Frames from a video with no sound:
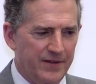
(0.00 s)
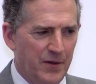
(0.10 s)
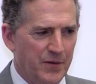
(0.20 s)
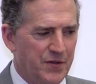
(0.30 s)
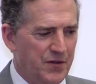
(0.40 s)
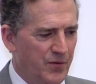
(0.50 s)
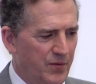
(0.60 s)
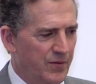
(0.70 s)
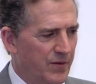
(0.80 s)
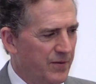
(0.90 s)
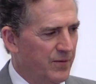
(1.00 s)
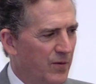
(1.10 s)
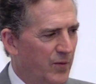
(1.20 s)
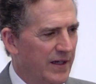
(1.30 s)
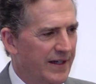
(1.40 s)
those who
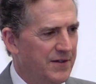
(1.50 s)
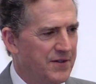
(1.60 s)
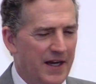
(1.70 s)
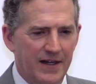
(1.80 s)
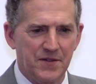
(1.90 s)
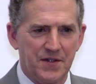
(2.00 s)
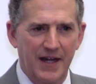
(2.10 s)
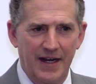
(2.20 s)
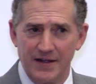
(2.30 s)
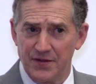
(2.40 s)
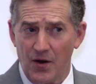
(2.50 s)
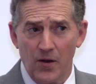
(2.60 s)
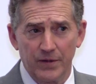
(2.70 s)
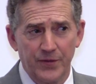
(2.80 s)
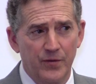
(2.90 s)
are willing to take a stand, as
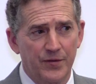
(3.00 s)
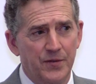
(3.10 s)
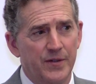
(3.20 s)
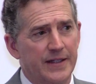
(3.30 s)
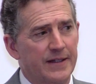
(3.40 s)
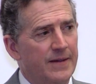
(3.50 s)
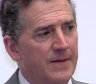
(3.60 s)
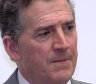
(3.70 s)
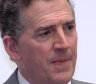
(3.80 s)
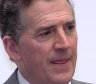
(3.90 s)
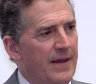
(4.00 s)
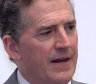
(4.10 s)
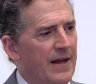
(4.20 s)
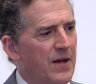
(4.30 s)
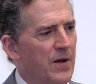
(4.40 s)
all of you are doing.
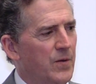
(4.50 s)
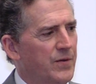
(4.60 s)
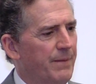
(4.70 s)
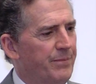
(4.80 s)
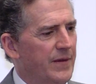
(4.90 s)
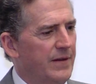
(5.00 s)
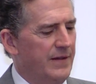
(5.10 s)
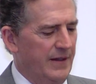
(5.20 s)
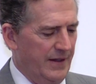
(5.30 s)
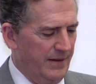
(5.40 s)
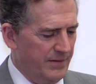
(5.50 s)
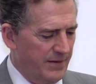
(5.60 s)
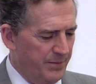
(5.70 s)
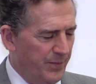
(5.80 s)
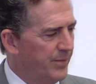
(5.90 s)
And I know
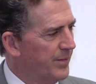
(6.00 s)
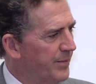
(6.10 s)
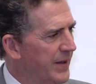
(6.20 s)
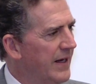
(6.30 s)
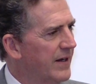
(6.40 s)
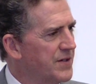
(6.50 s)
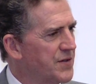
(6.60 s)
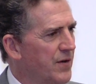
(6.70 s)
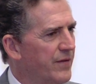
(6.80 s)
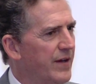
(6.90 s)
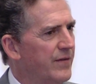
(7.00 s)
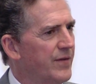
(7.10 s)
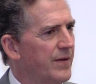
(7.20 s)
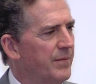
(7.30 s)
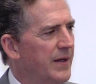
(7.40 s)
the being
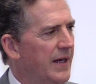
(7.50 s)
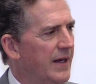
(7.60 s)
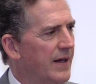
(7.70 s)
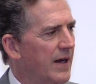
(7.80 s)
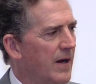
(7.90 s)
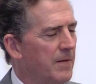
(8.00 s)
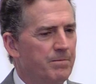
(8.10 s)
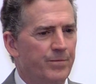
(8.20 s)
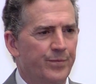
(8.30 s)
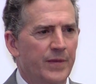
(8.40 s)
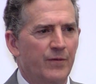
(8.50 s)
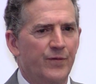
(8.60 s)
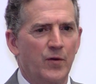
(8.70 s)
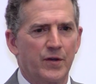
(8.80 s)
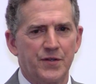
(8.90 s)
conservative, being
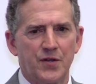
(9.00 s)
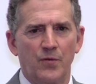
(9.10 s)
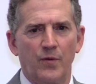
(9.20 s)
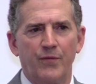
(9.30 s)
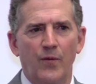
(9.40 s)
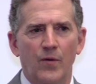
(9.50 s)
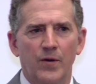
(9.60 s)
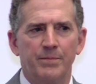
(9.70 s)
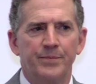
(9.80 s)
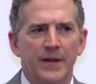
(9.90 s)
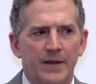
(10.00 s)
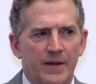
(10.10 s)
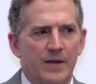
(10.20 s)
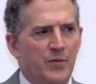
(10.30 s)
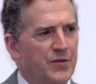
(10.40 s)
focused on reform,
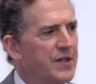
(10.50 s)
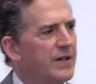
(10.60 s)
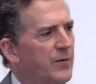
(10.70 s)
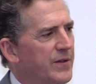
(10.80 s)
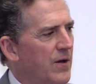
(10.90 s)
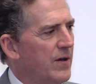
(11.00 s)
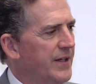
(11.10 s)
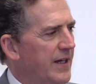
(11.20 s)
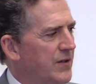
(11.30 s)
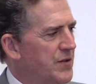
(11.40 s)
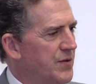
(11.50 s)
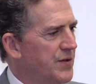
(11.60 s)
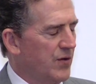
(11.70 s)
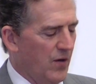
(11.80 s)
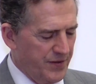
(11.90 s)
particularly with all the issues
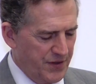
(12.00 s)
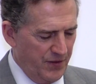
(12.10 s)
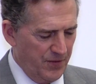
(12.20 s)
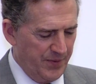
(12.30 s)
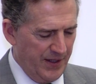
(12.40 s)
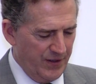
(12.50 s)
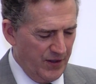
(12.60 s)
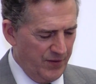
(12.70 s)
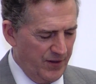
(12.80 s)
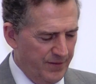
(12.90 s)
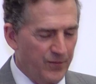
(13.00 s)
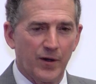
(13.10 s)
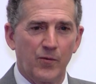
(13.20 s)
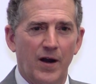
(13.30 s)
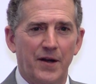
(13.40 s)
across the European Union,
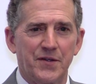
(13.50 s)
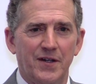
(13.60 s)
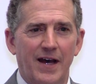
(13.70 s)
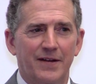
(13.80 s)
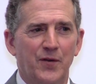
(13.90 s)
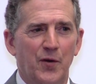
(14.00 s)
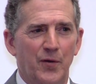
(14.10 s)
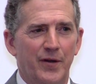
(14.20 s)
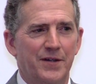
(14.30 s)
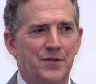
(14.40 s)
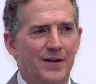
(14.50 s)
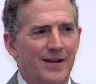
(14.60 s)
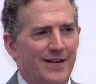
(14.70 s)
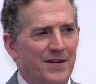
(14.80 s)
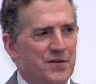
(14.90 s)
requires a lot of courage.
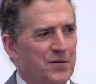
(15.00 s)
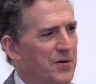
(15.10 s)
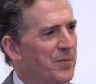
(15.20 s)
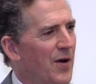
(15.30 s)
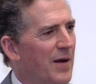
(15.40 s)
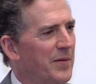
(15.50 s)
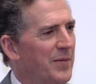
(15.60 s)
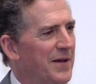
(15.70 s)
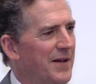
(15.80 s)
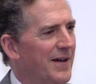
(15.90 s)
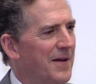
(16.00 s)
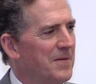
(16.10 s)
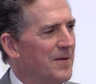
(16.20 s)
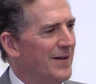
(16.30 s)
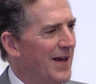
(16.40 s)
So there are probably a
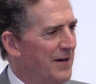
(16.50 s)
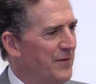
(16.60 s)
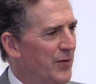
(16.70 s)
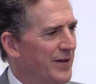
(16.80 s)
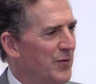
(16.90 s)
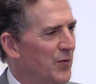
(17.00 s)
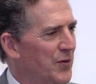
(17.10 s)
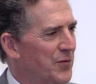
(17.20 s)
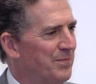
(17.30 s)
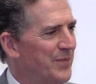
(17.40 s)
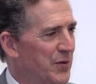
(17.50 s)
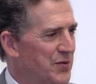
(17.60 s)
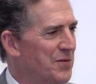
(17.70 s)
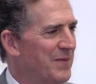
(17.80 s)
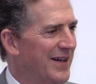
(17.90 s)
lot of you in the room who
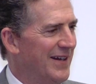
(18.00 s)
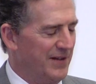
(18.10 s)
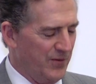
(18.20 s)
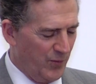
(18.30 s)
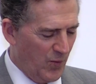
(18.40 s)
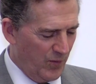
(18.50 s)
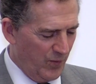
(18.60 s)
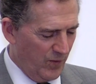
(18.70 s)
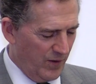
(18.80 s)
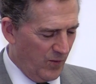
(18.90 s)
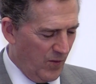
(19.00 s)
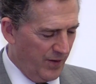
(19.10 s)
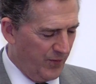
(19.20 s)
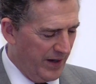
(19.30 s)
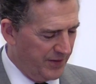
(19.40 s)
should be getting the
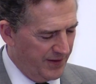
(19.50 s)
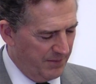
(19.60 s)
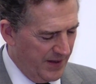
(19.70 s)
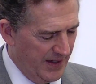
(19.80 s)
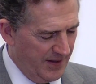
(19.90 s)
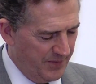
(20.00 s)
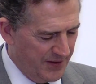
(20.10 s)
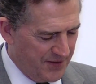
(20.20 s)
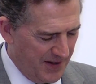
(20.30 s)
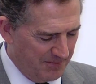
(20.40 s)
award rather than me. But